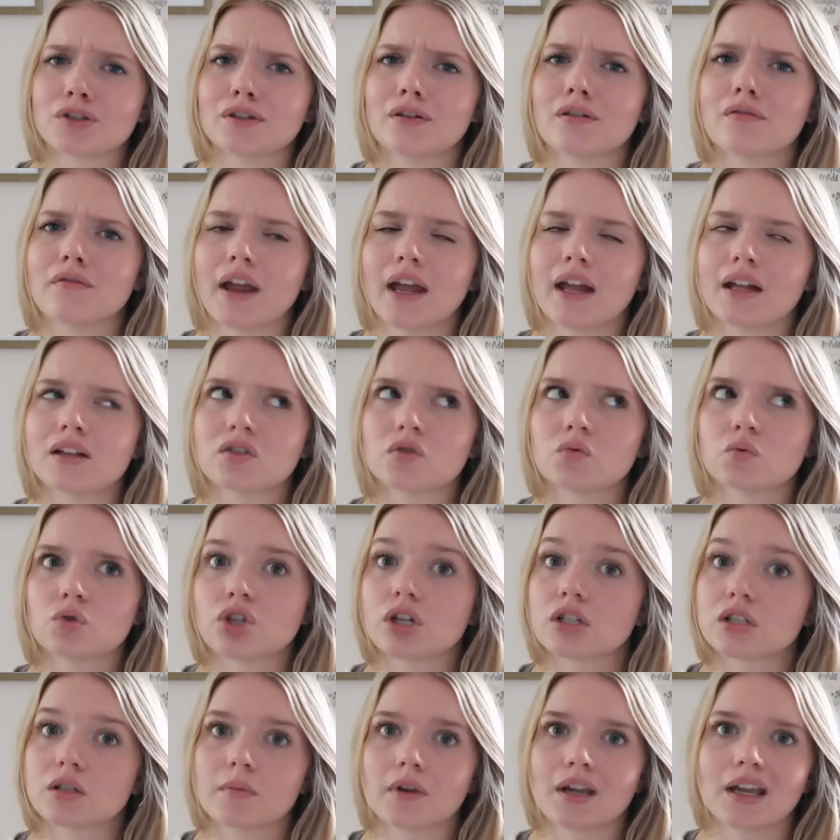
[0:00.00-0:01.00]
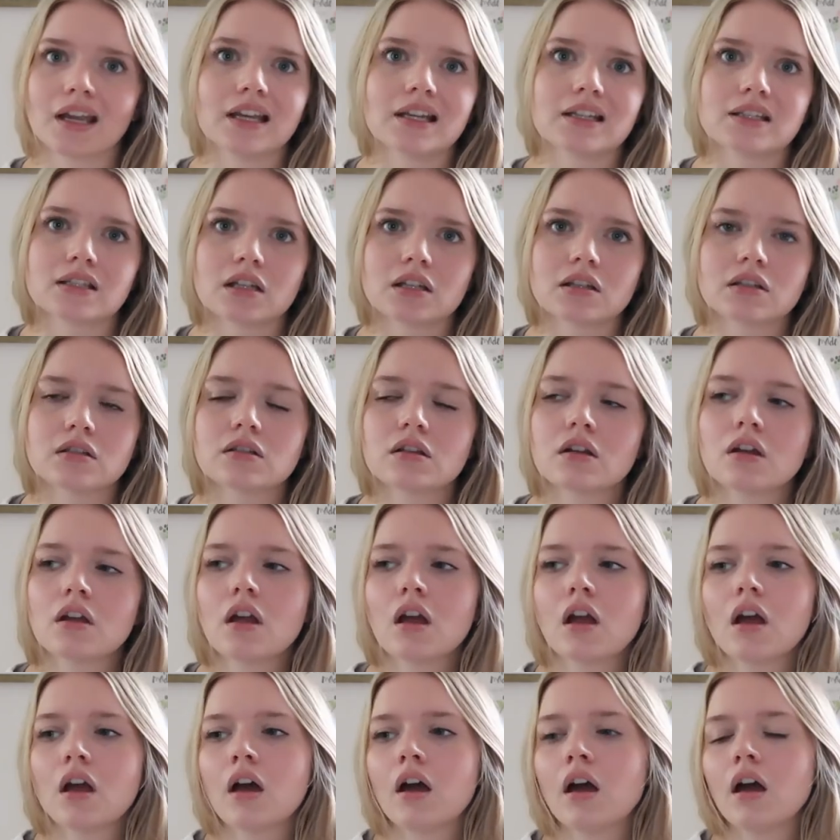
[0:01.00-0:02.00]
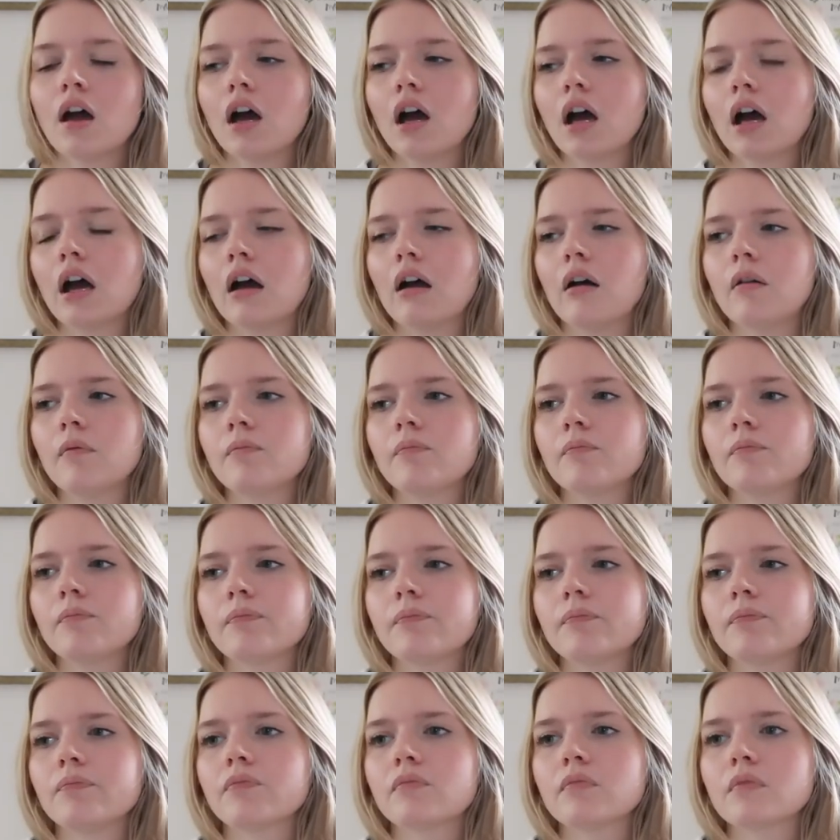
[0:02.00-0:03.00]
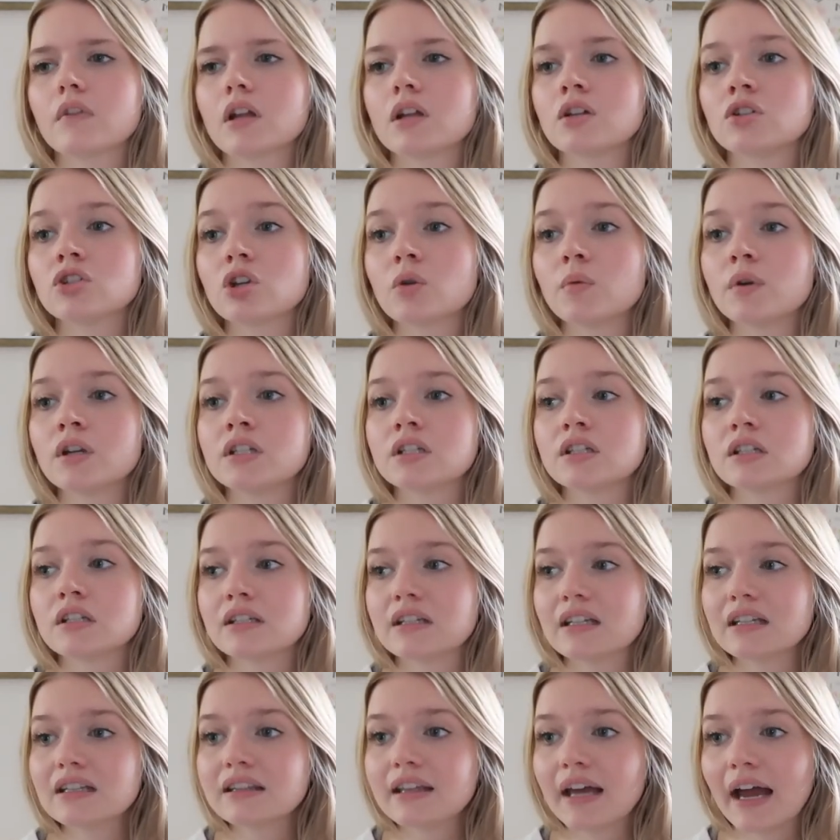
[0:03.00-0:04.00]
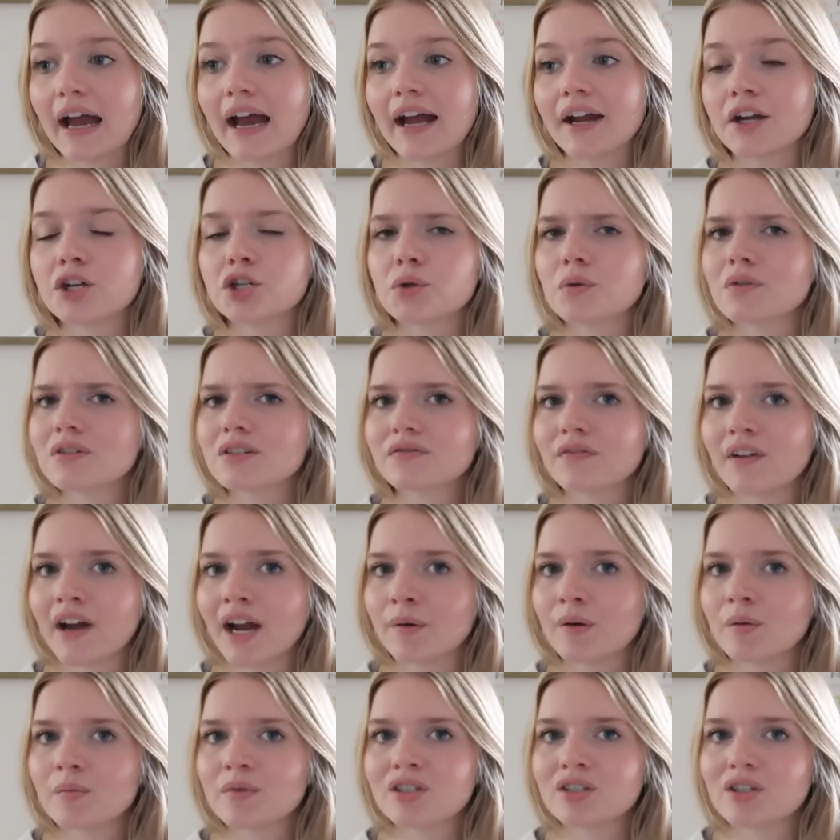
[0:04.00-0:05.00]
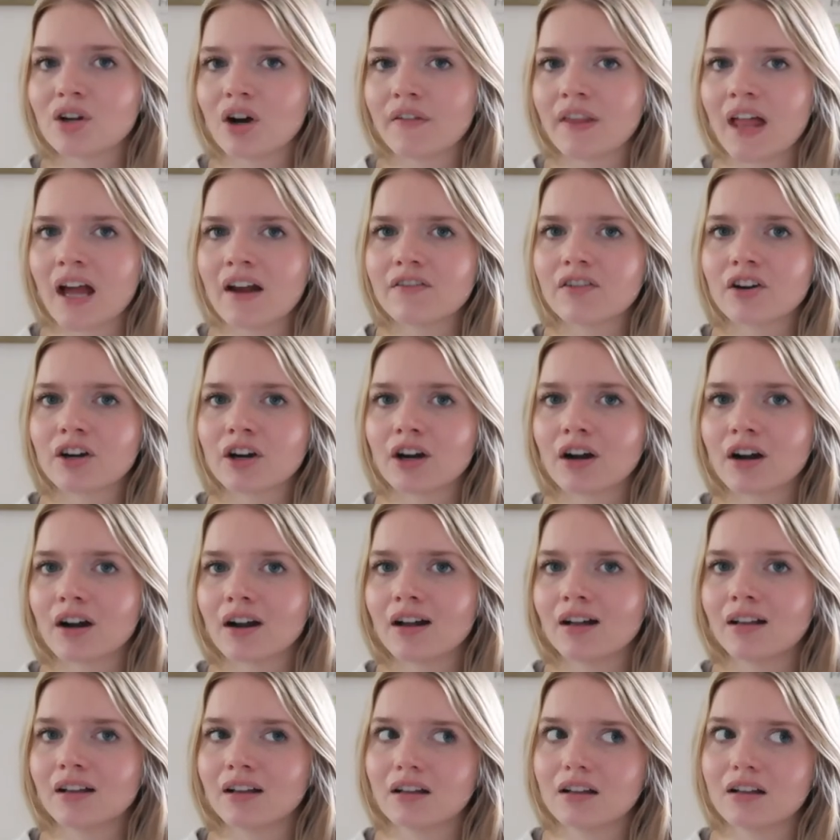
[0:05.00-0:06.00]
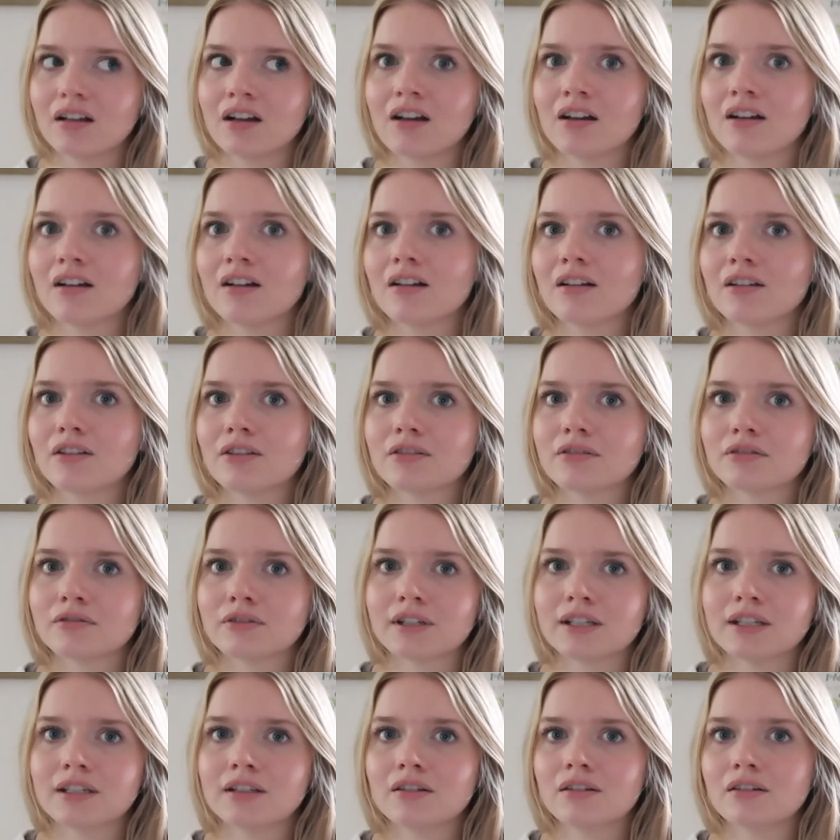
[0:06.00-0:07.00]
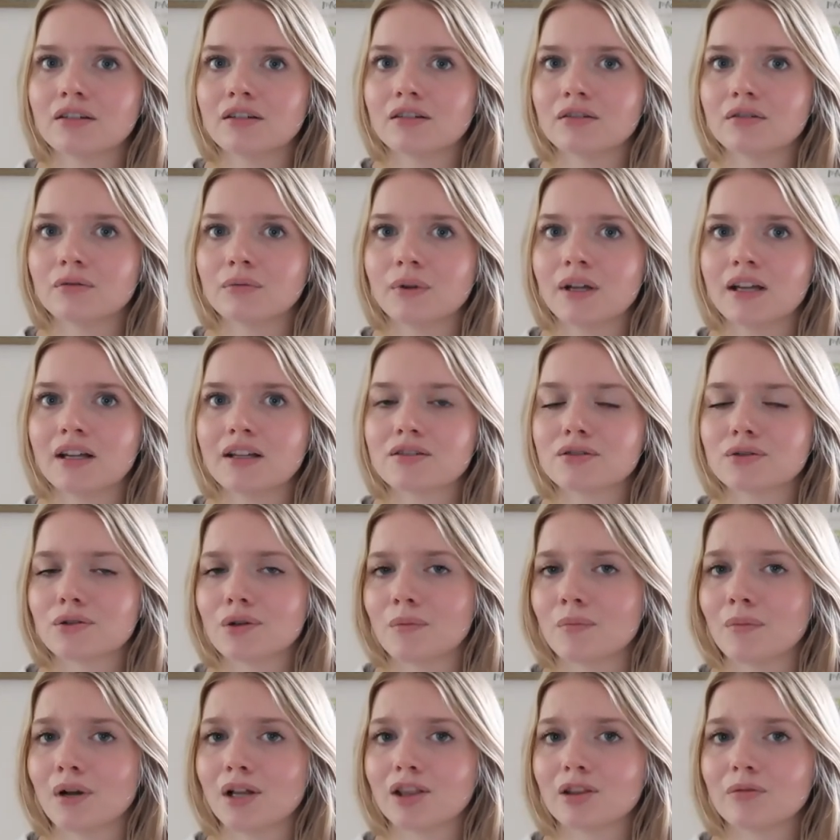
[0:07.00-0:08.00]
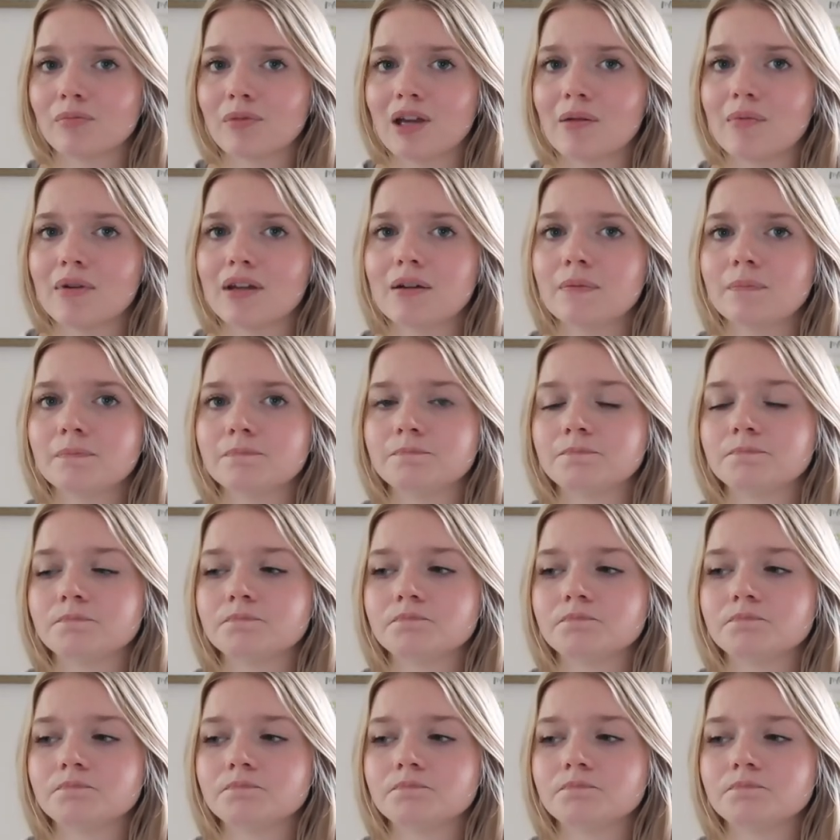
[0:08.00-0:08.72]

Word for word: than Advance, which doesn't make any sense. Um, and so we just did that and she was fine. We've been on that for a three weeks to a month maybe